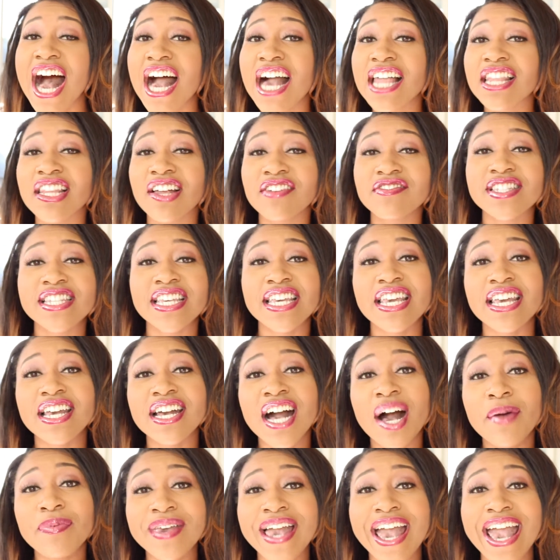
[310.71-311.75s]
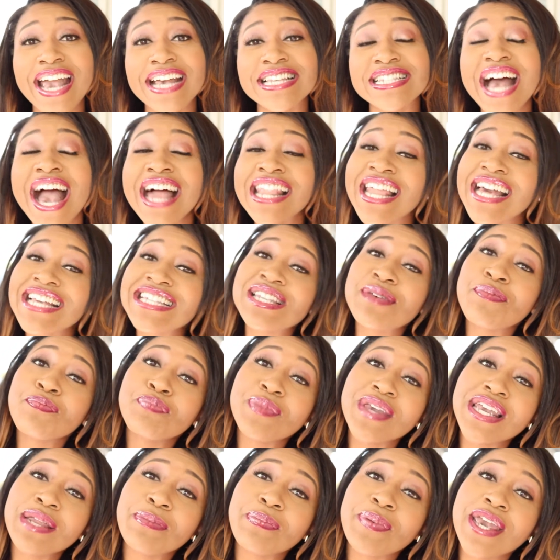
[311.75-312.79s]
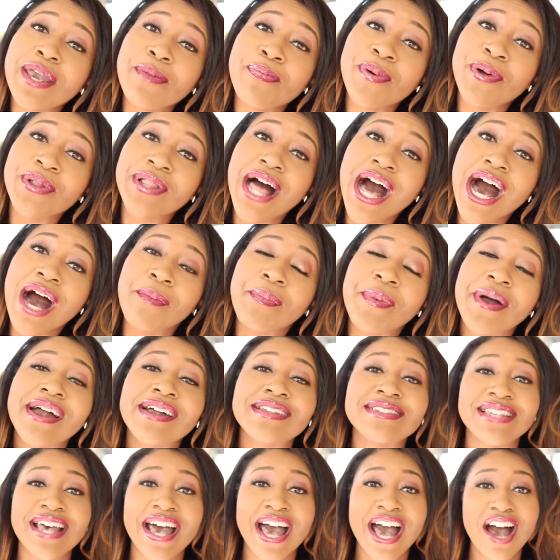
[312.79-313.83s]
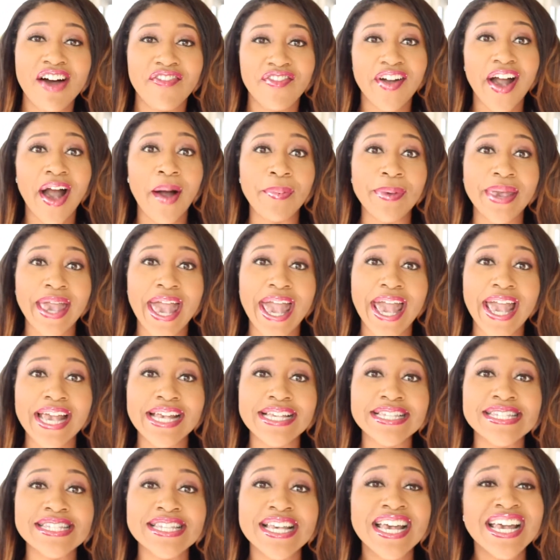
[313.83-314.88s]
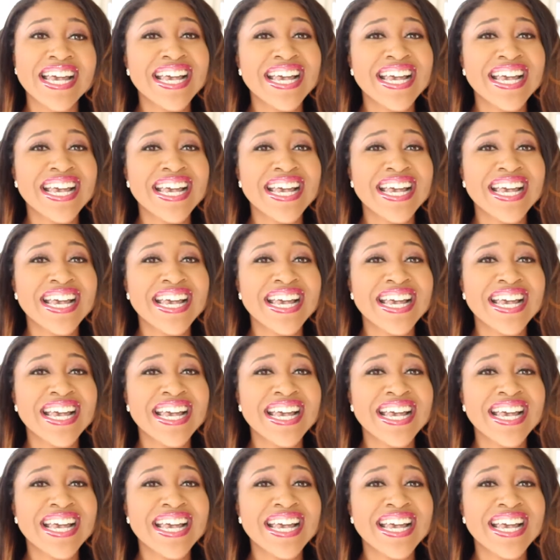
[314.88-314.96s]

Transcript: I love to eat cupcakes. I like to meet people up to have cupcakes.